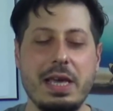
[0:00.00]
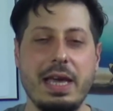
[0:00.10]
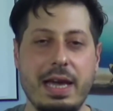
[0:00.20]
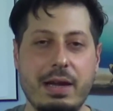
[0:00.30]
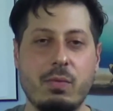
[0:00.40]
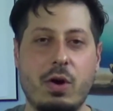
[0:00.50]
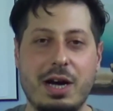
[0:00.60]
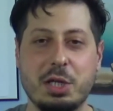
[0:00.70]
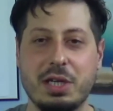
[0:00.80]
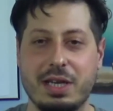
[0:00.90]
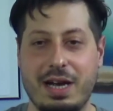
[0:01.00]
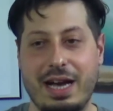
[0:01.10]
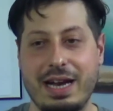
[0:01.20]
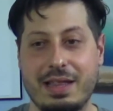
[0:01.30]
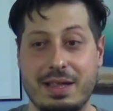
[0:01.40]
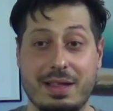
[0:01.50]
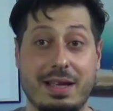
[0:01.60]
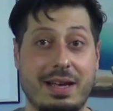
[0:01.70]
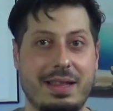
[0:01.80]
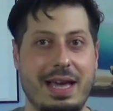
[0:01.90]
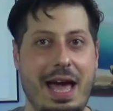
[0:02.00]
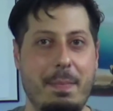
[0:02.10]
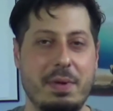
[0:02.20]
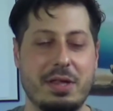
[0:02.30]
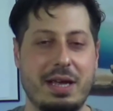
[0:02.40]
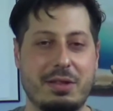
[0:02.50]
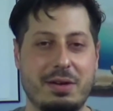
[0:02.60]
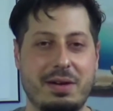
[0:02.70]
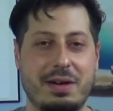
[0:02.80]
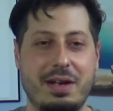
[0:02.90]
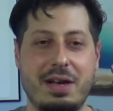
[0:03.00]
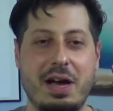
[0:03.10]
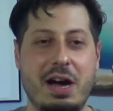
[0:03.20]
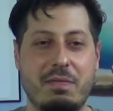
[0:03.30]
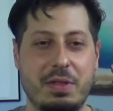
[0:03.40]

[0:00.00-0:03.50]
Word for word: In Washington Heights is like the epicenter of the